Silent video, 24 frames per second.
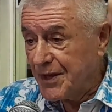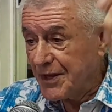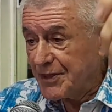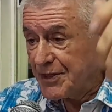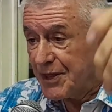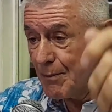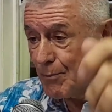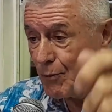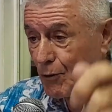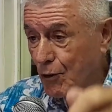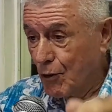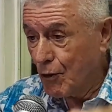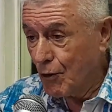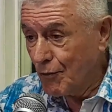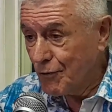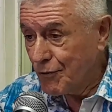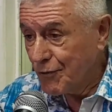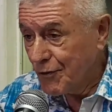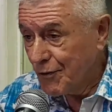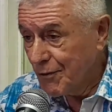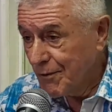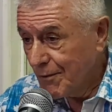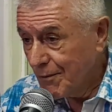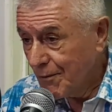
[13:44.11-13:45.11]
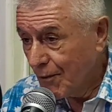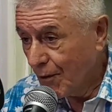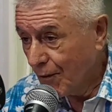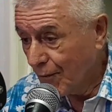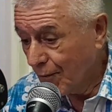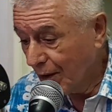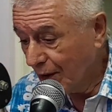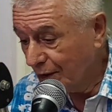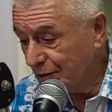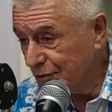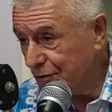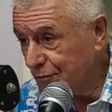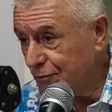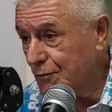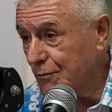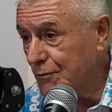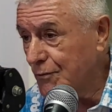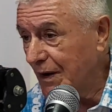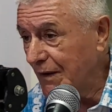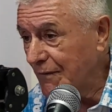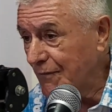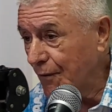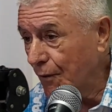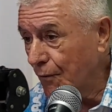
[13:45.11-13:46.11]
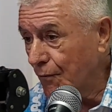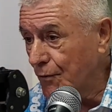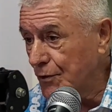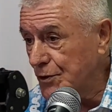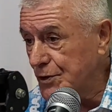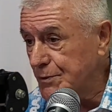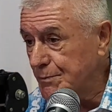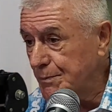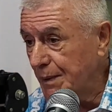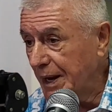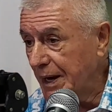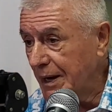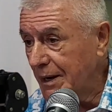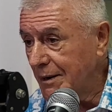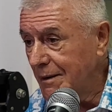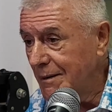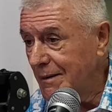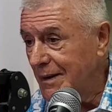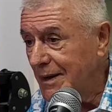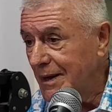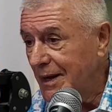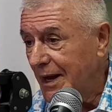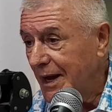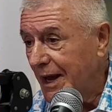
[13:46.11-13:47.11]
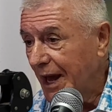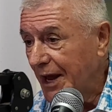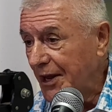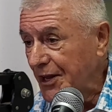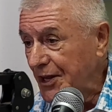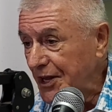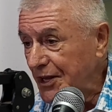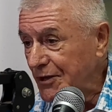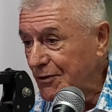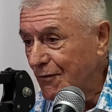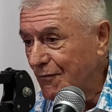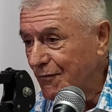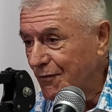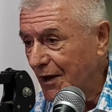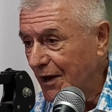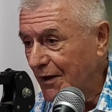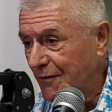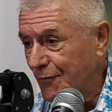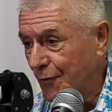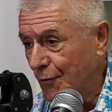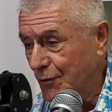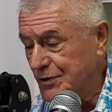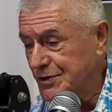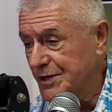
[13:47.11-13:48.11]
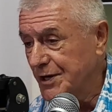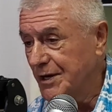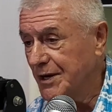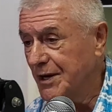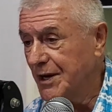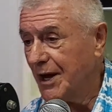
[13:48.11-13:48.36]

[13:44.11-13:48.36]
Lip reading: tablecloth around to have all the smell and eat the flying fox.